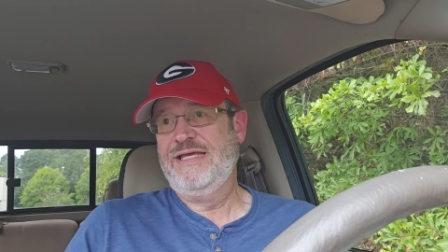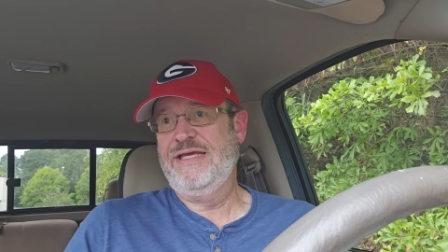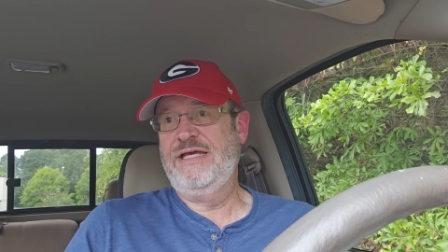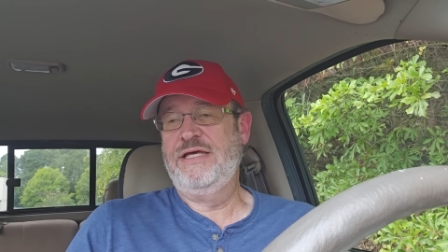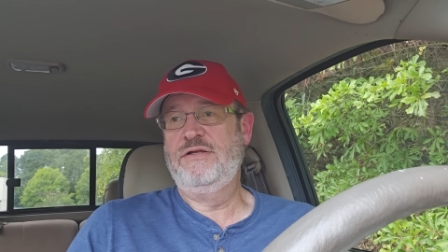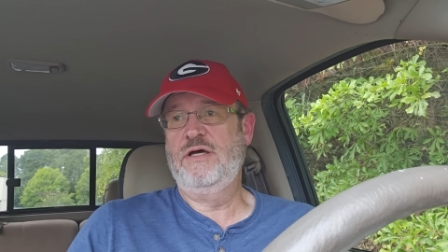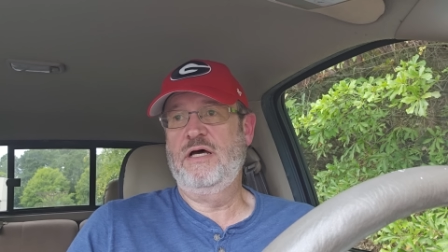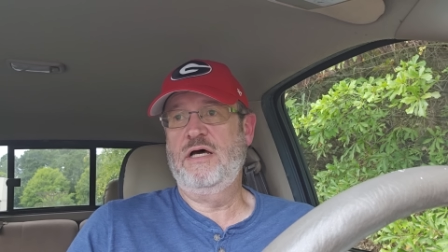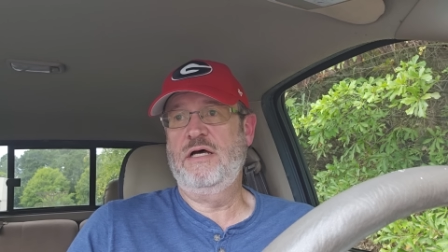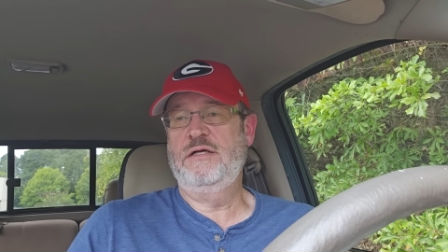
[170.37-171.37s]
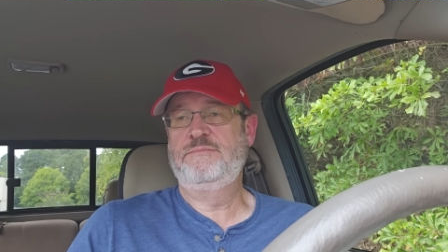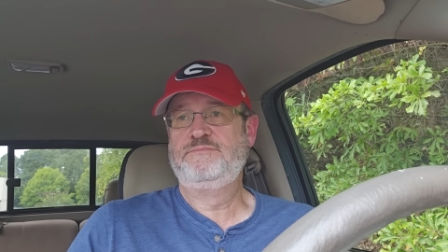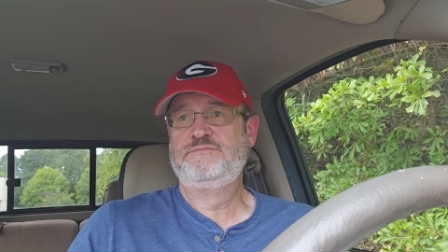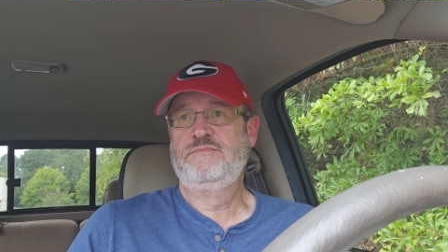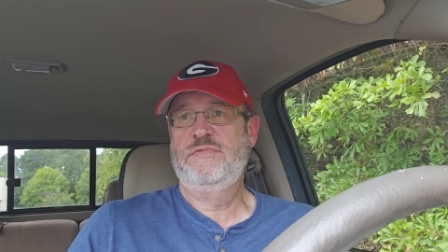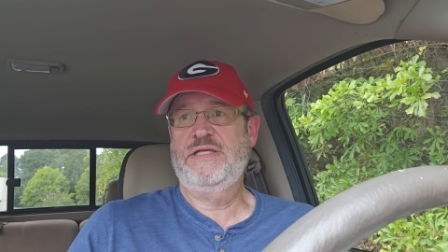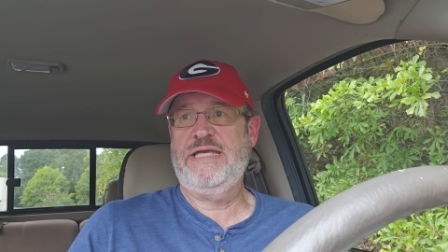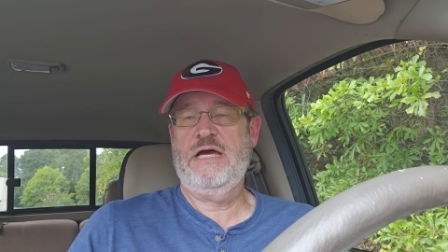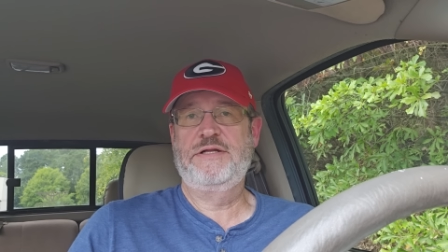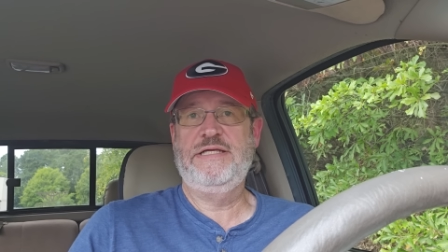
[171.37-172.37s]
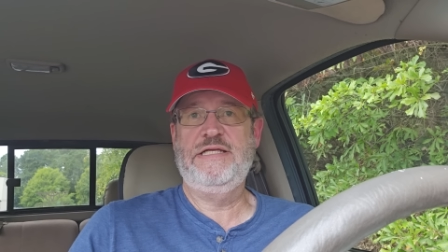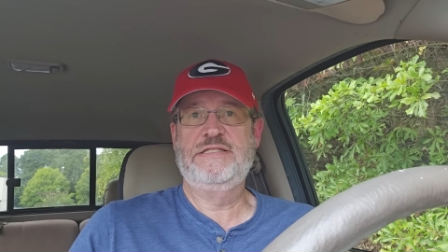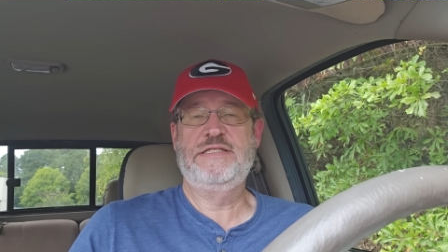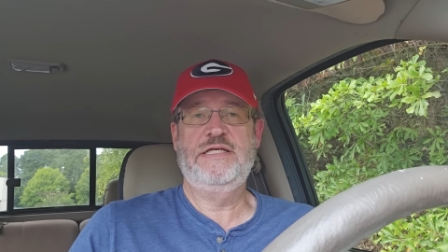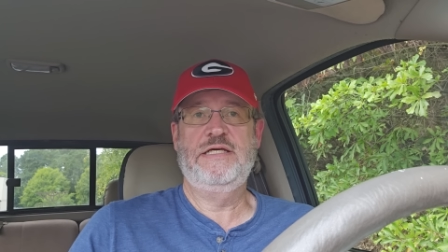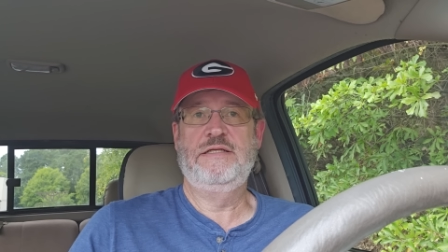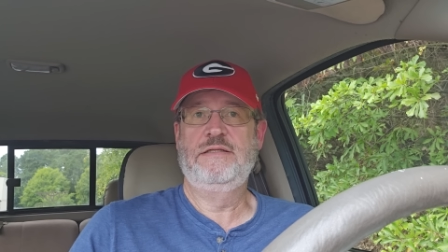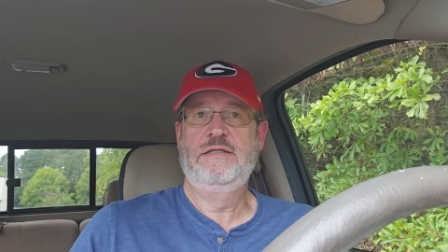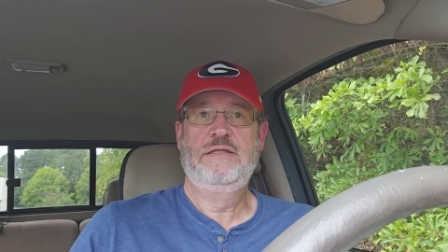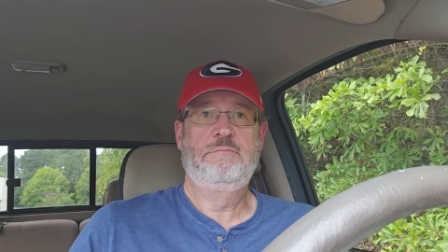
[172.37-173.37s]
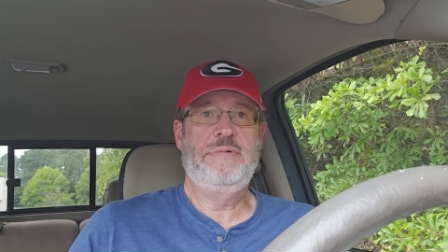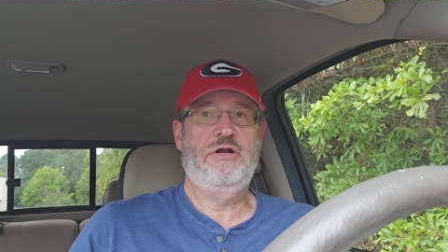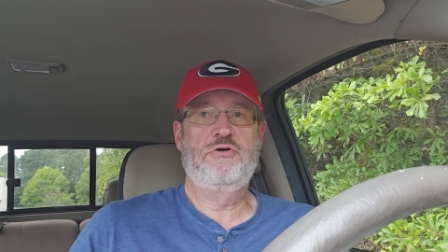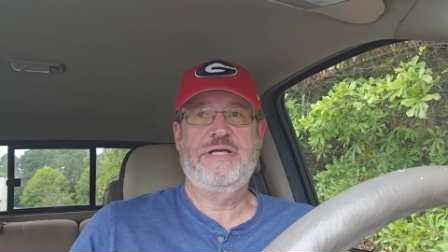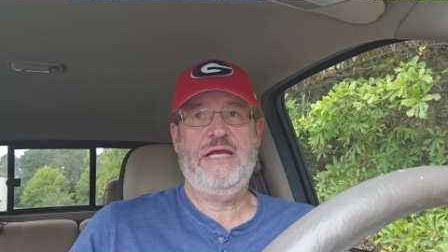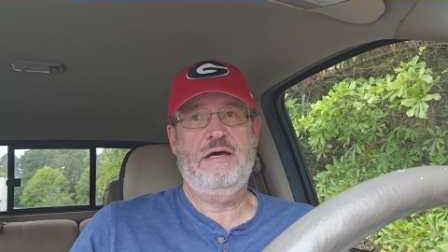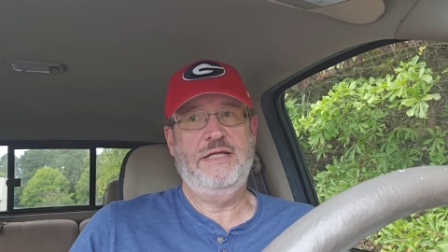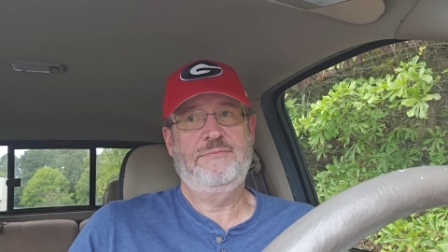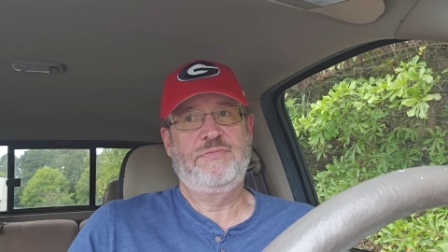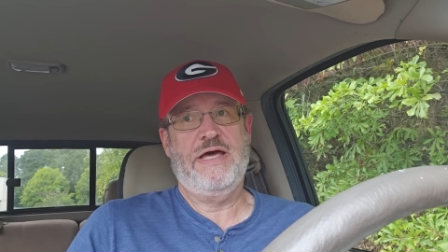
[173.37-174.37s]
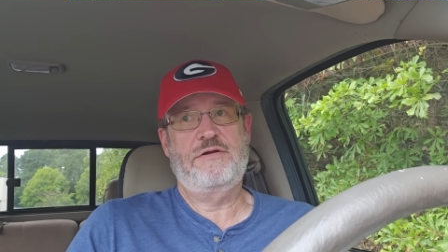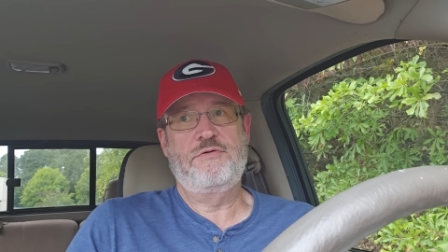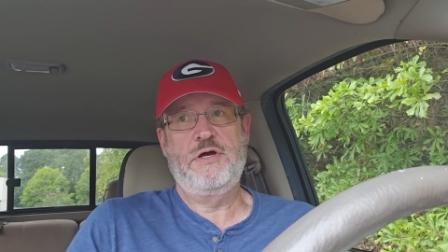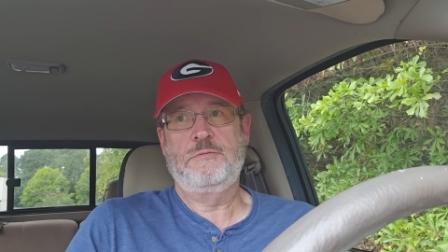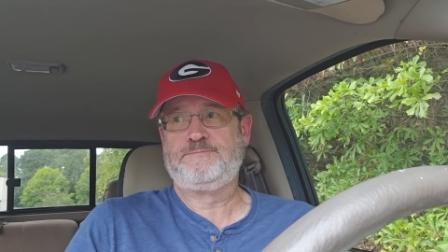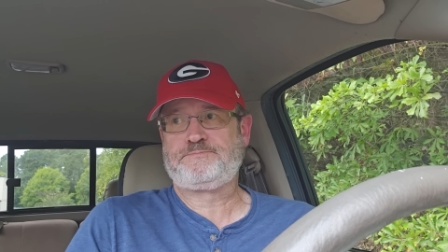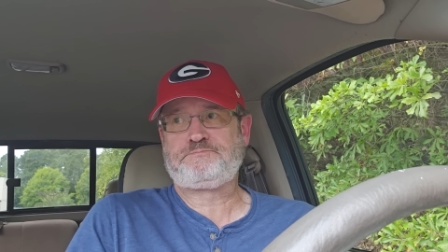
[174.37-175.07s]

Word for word: in uh, the county he's in, Barrow County, I don't know.